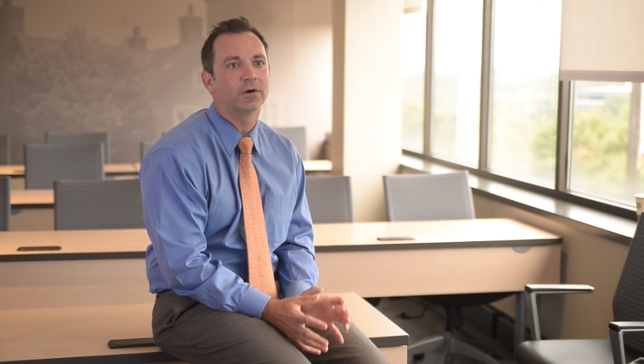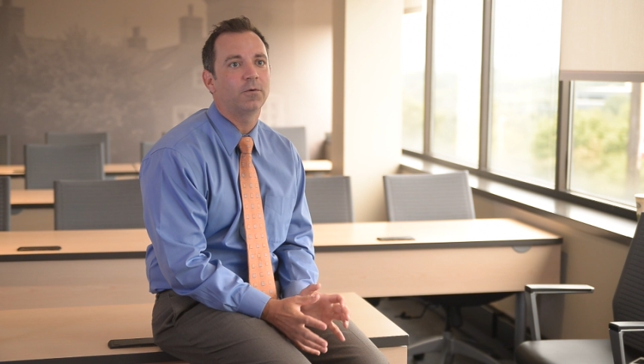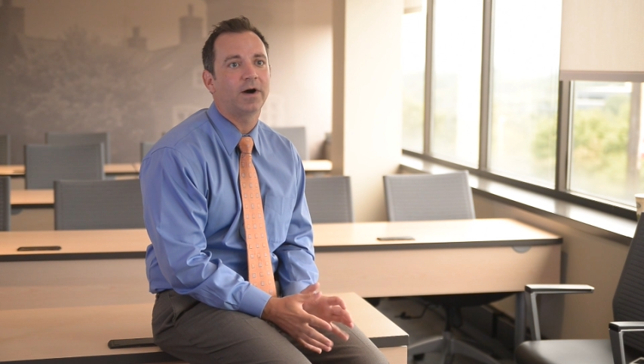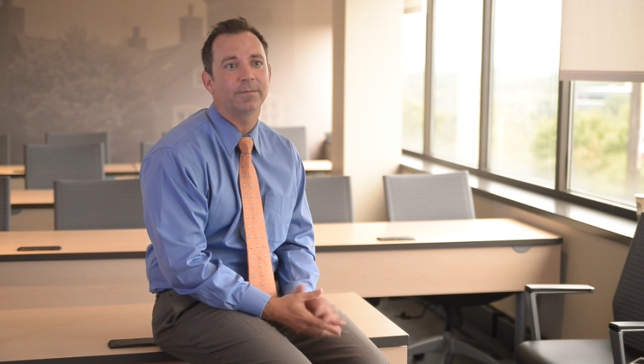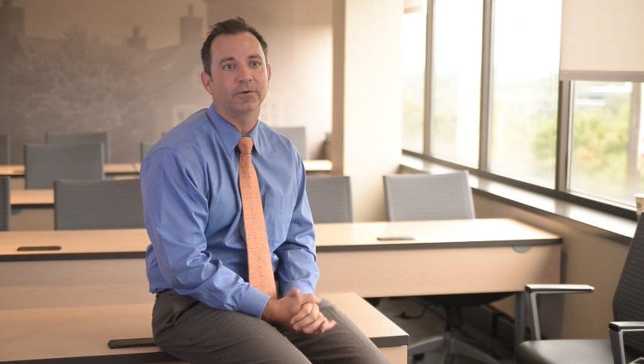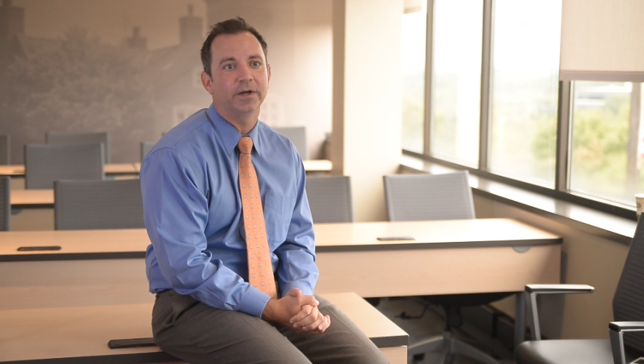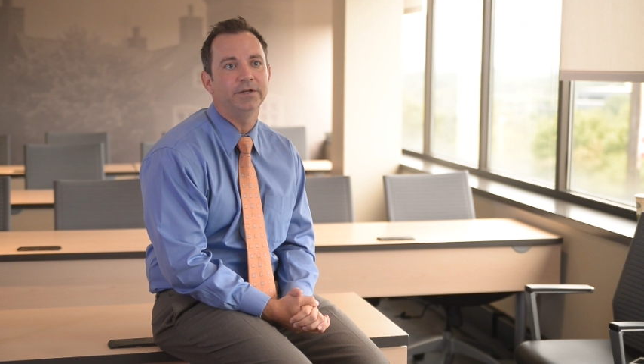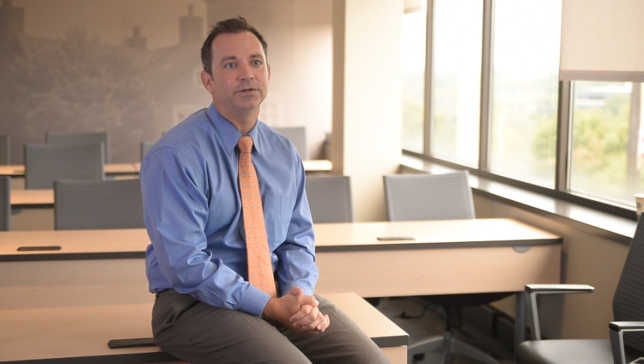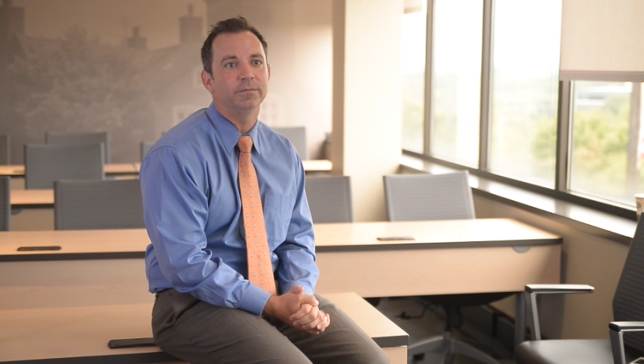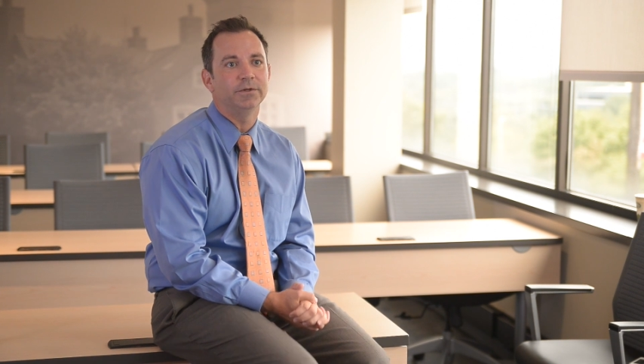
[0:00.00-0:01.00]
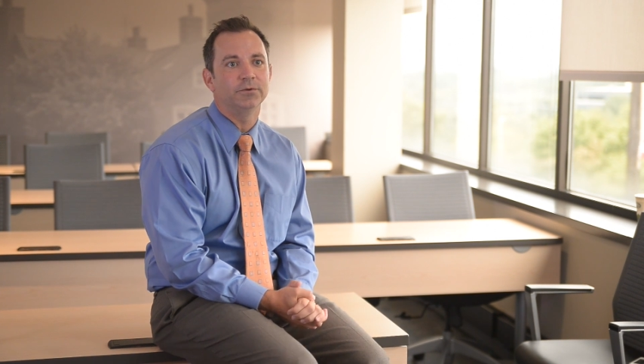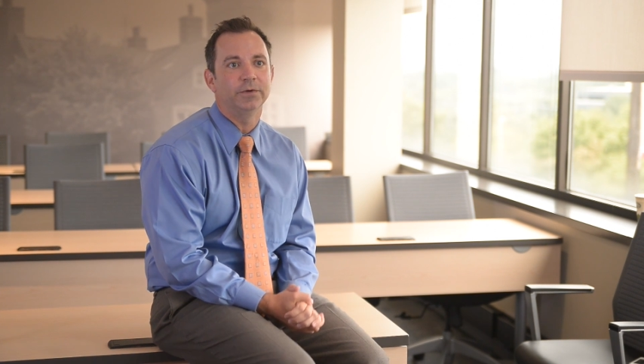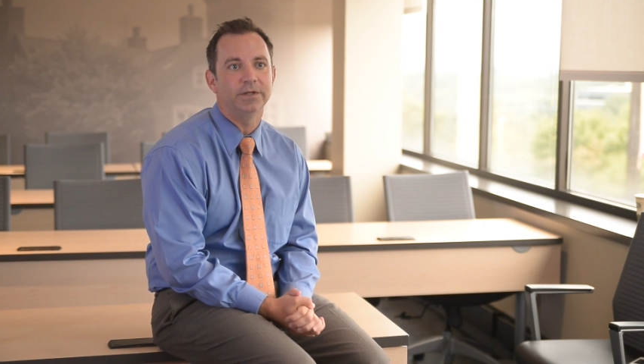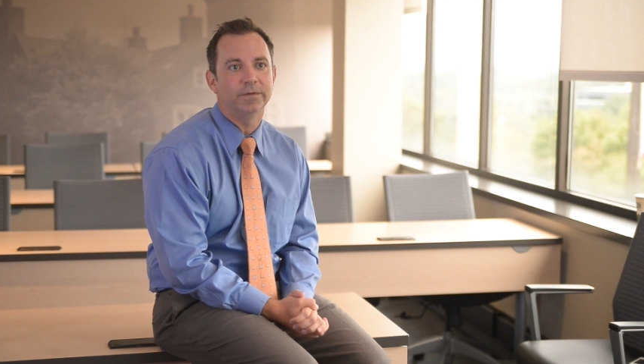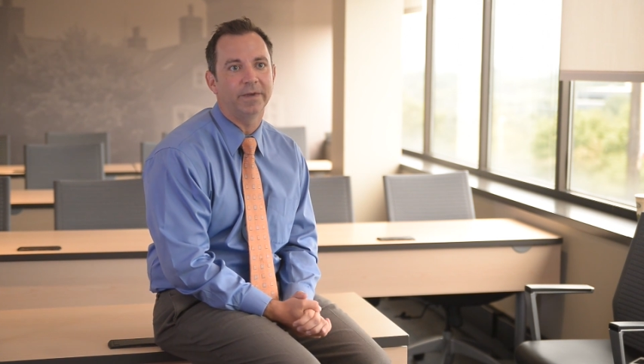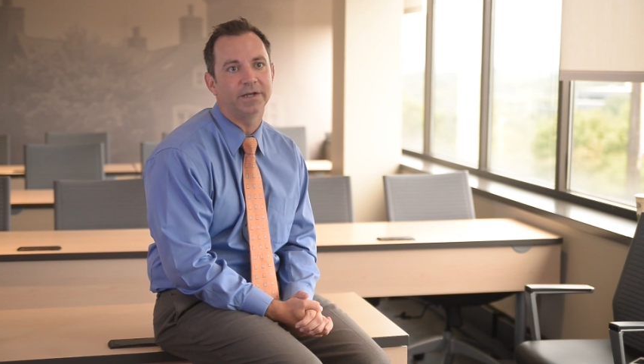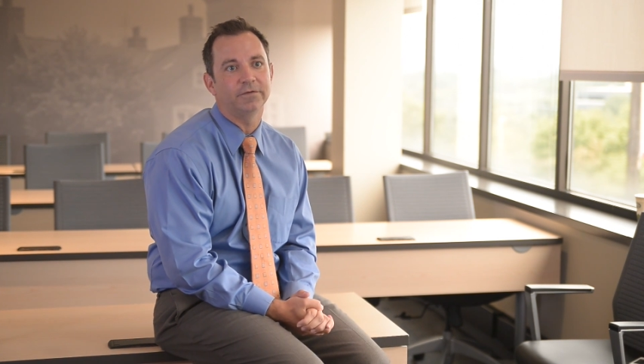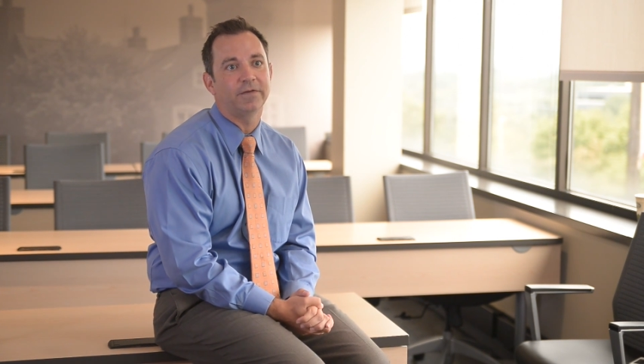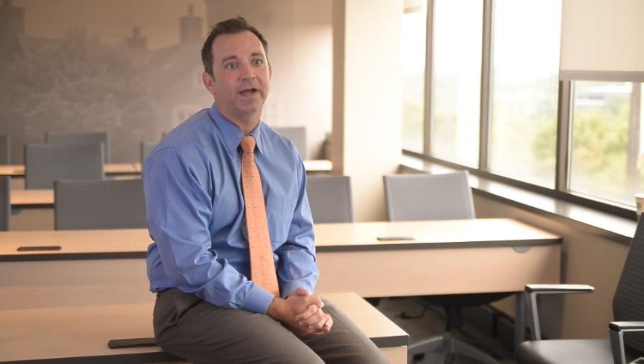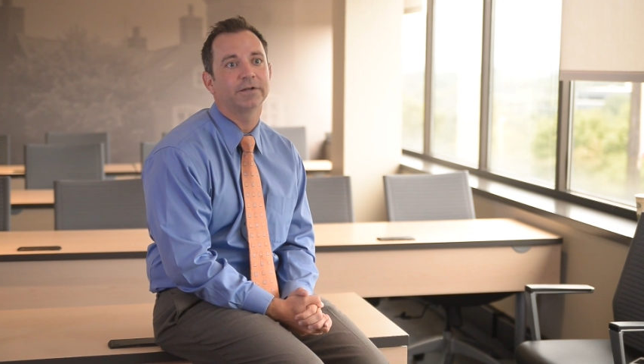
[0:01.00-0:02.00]
a cooperation between the
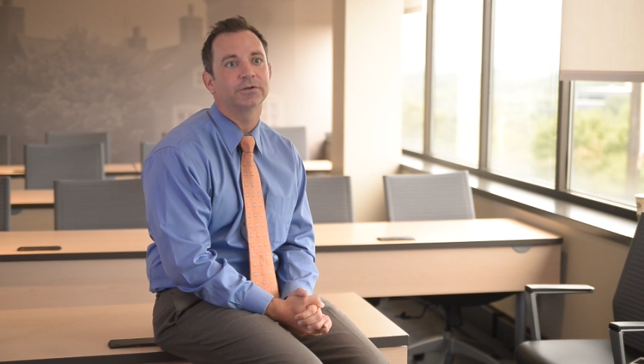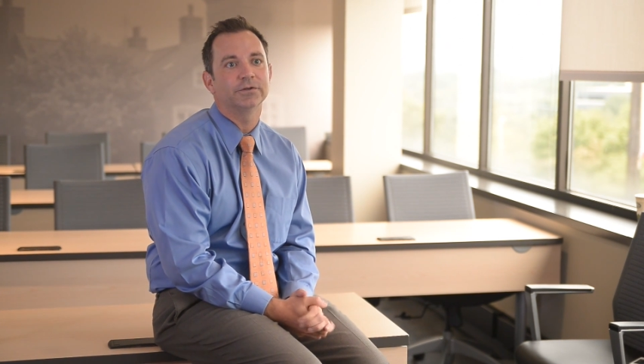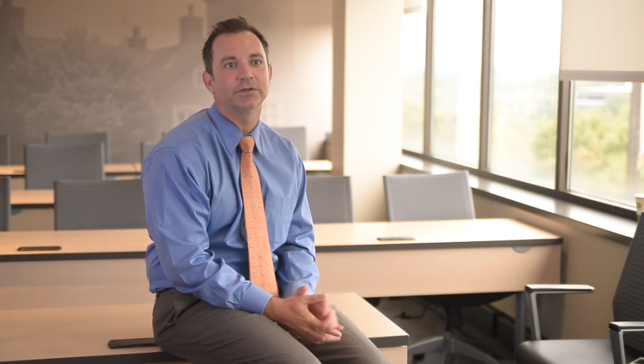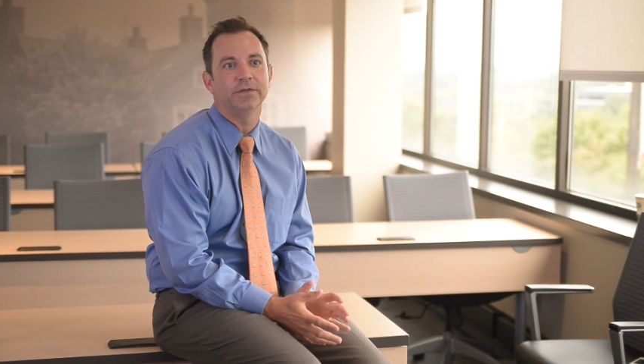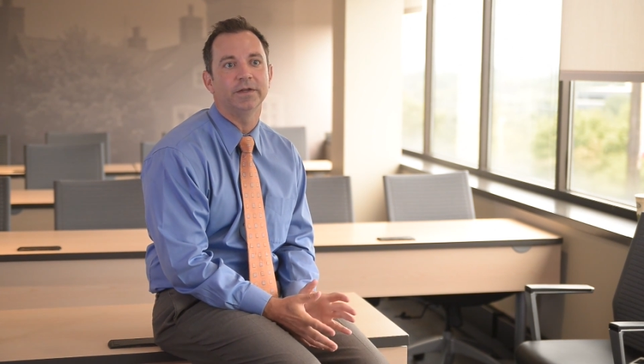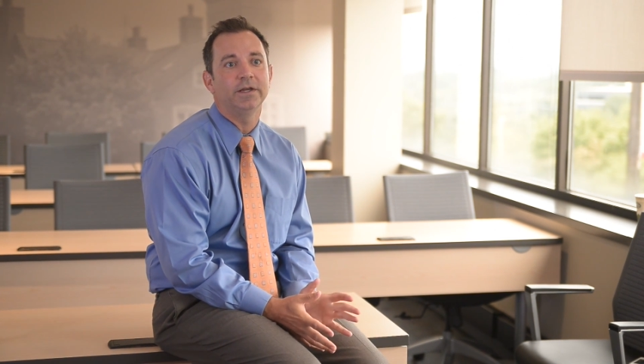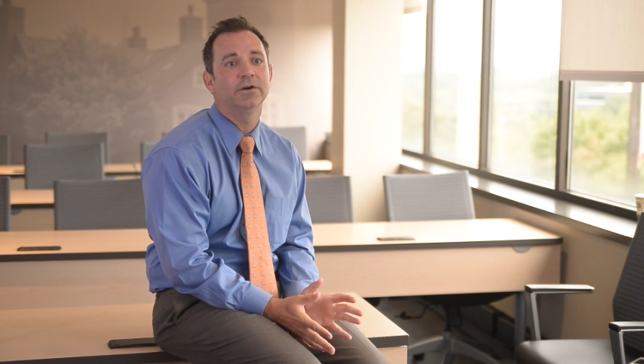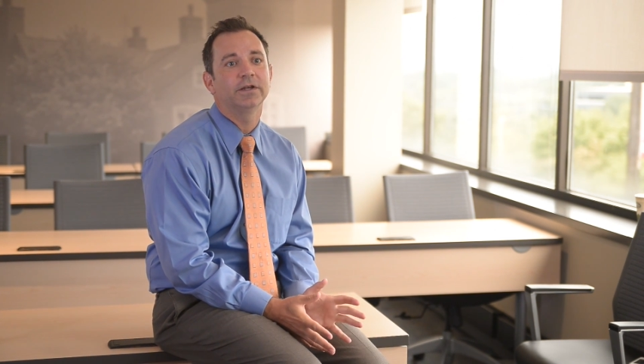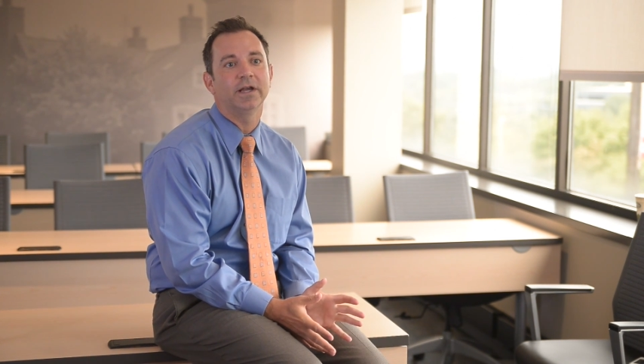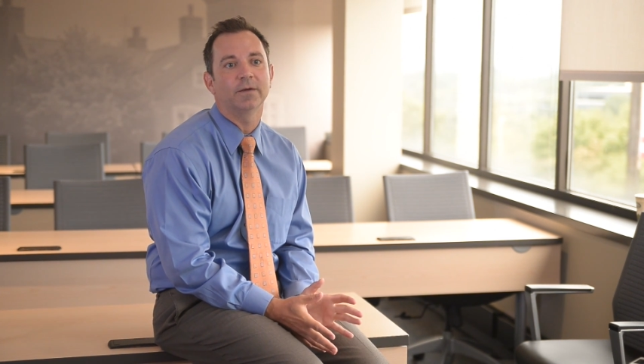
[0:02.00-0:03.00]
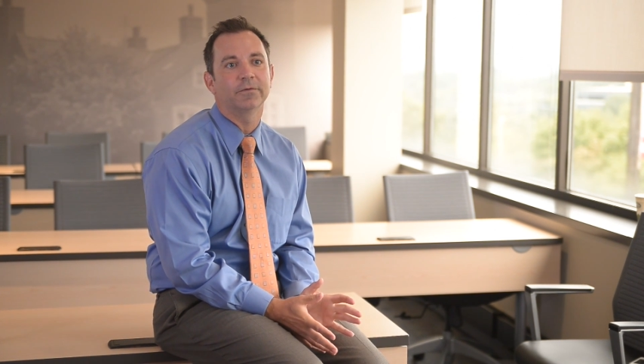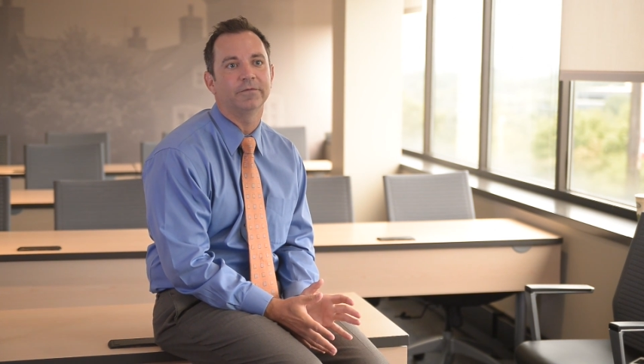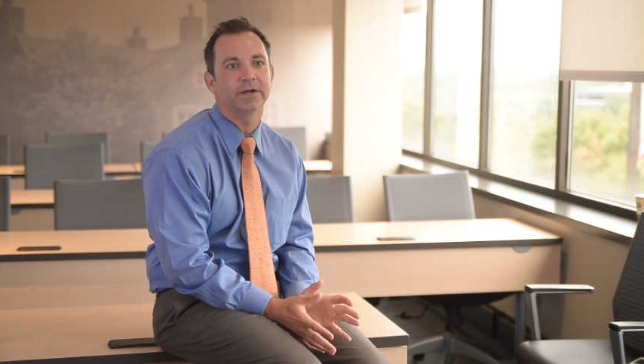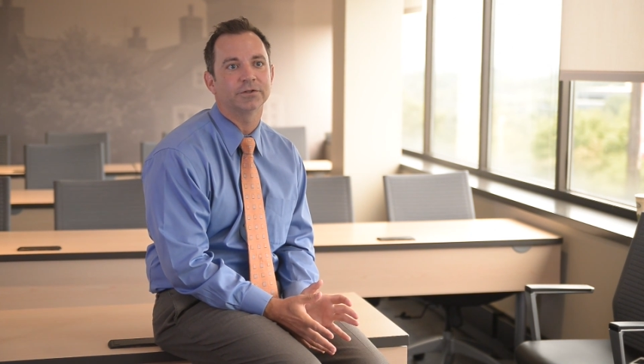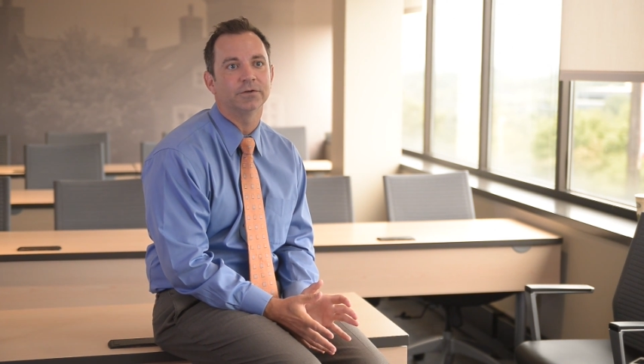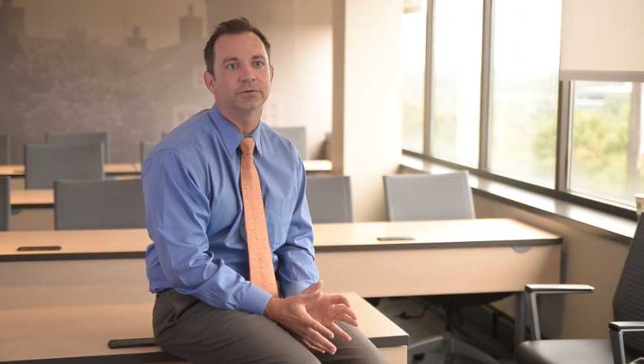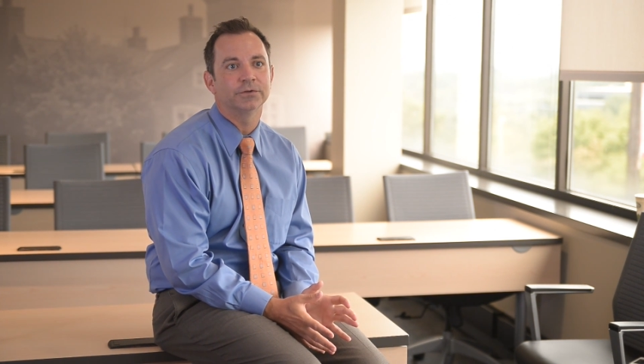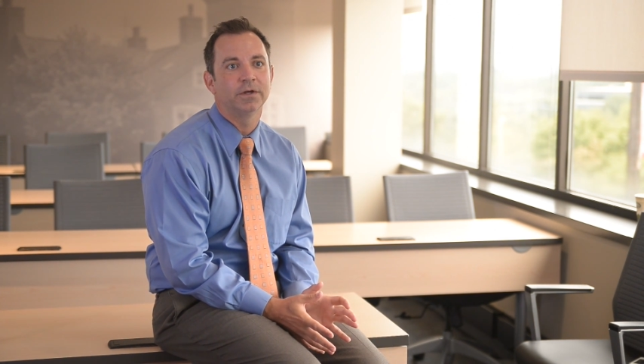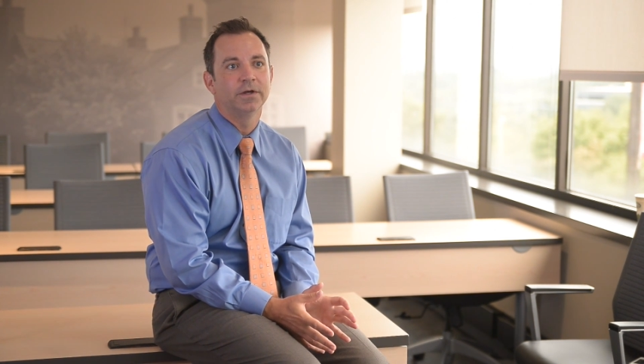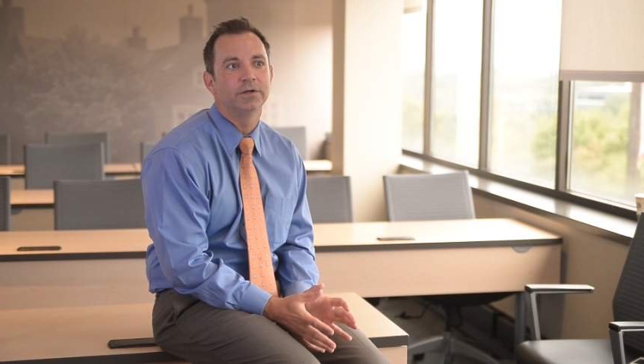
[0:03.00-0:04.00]
manufacturers and the hearing care professionals